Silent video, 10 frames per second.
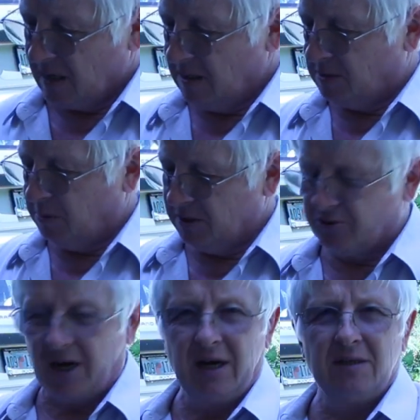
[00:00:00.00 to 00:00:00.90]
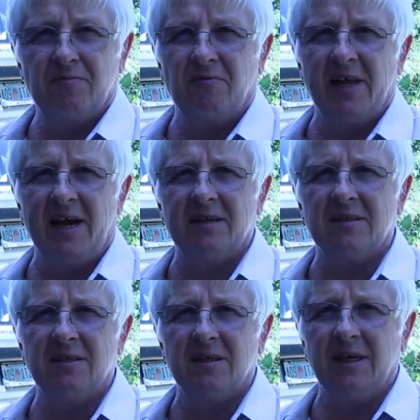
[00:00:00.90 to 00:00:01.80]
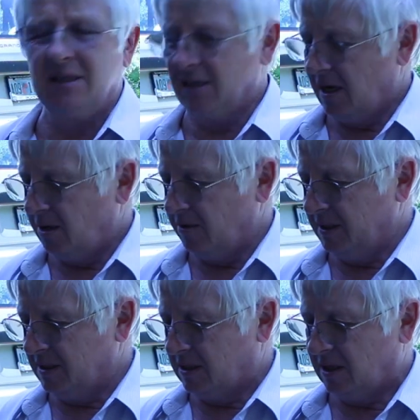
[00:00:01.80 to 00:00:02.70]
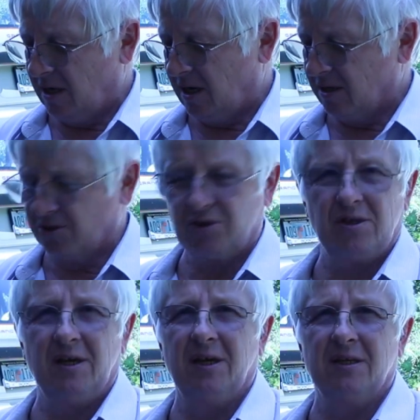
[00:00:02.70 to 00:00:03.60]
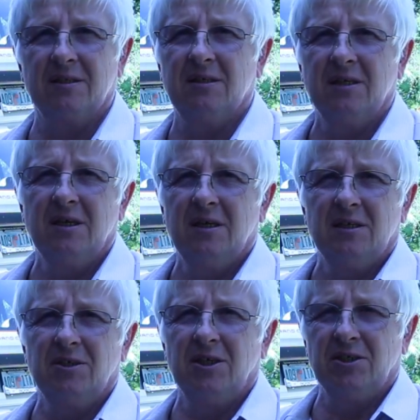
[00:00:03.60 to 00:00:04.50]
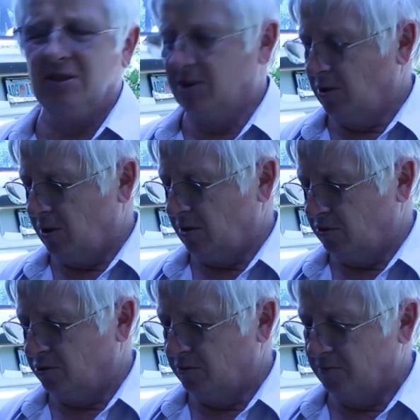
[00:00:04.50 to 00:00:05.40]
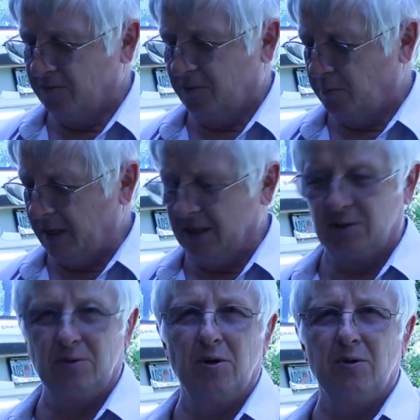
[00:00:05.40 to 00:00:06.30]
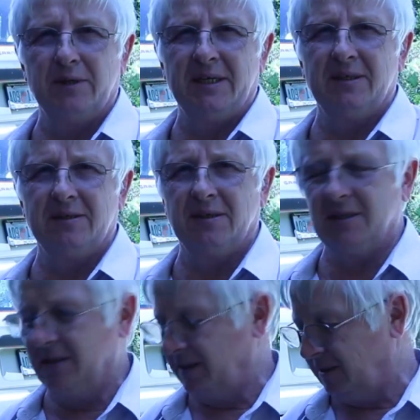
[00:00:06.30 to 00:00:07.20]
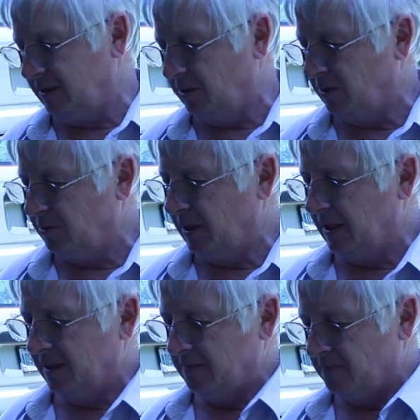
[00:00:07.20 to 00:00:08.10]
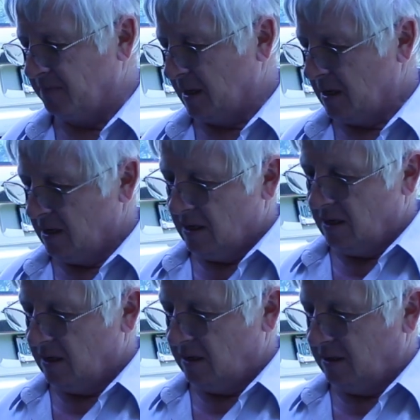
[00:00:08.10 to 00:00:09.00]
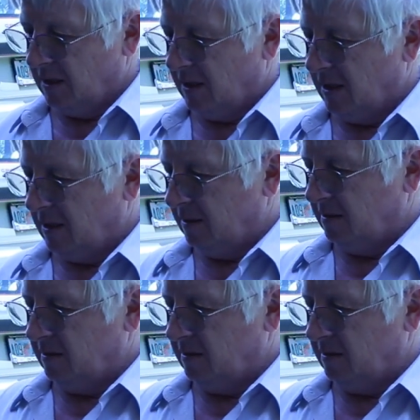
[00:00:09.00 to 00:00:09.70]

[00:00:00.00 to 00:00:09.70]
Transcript: it's been dried flat and now it's harsh and there is no room for paint to go in and you know the the